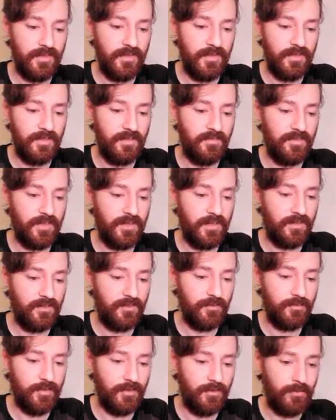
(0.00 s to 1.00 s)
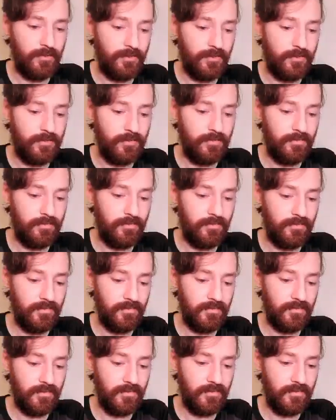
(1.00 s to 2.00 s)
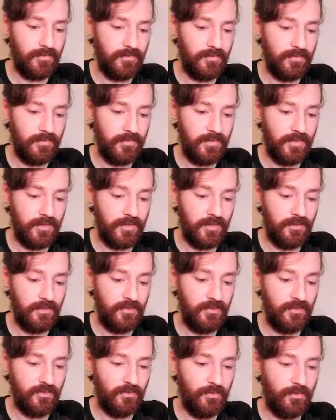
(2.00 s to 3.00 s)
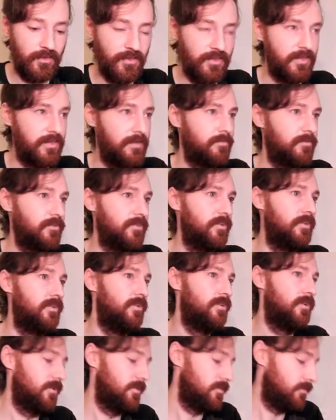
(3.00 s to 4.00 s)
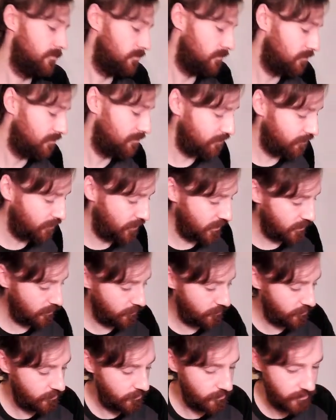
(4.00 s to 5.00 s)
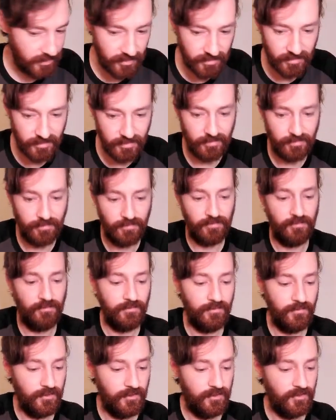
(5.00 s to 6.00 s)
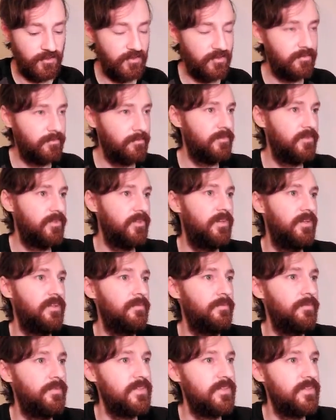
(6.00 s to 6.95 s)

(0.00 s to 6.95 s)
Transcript: If that gets real good and you just want them to not be able to do their thing, you just hit them with a